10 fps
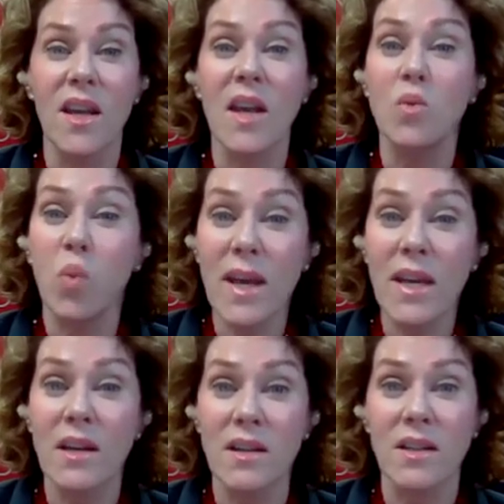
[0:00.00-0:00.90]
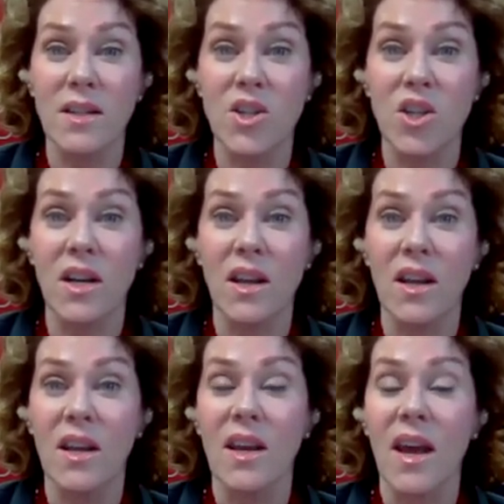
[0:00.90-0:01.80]
and Weekend Edition
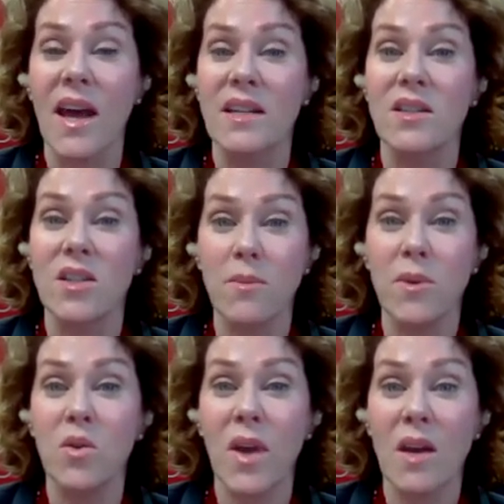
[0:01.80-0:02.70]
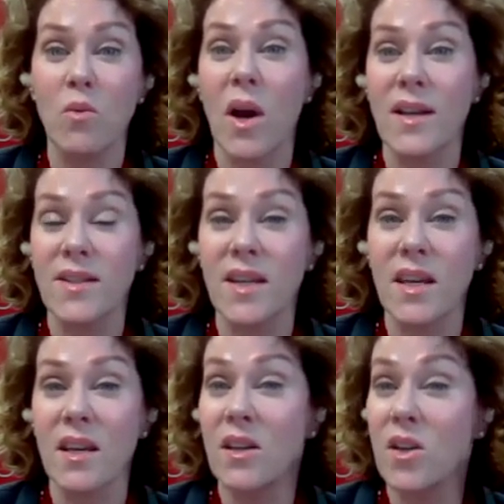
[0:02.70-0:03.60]
at
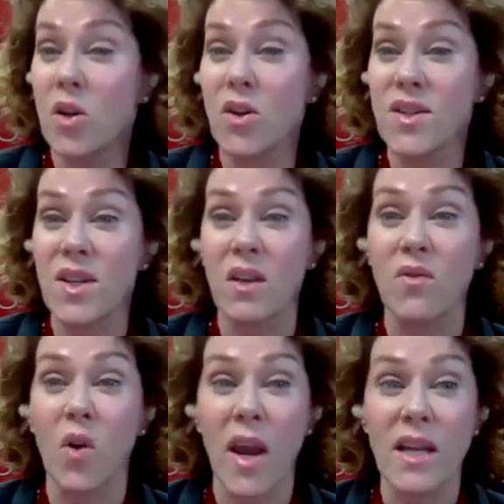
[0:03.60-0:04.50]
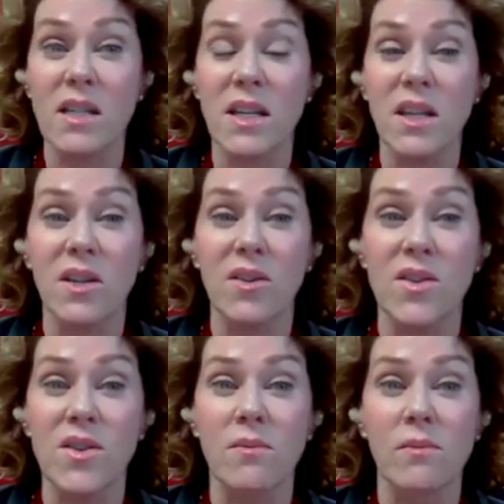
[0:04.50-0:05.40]
WNYC in New York City for 18
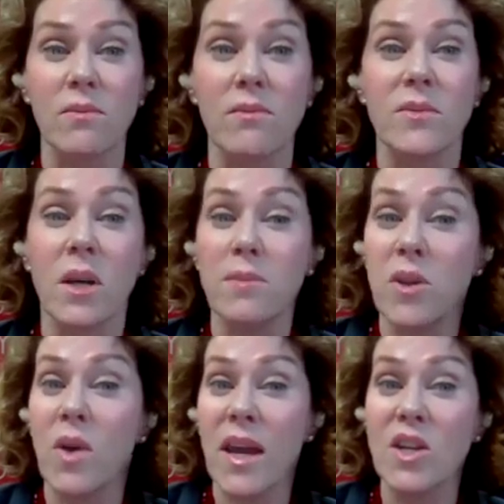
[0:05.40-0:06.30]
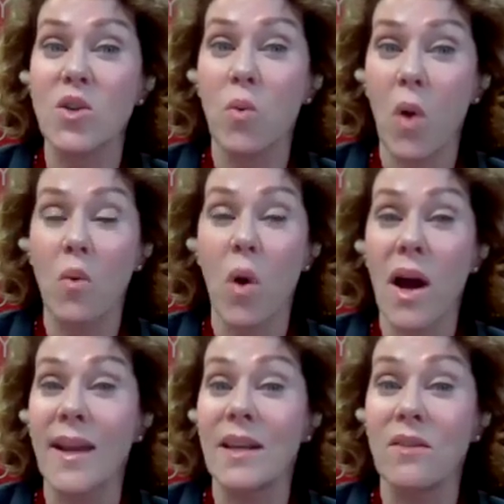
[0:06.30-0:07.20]
years,
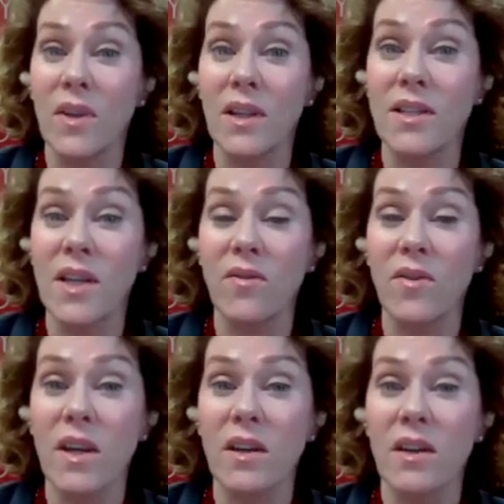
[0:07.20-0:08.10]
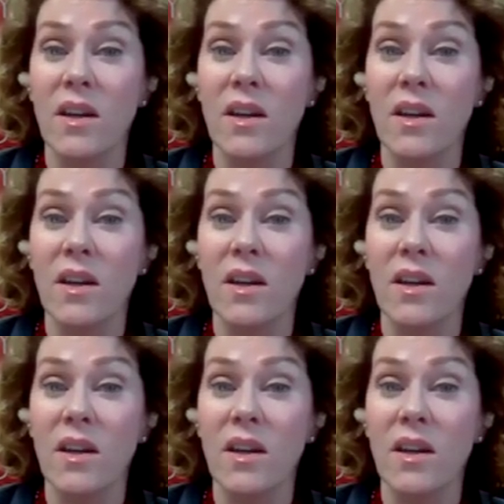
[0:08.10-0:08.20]
WHYY in Philadelphia,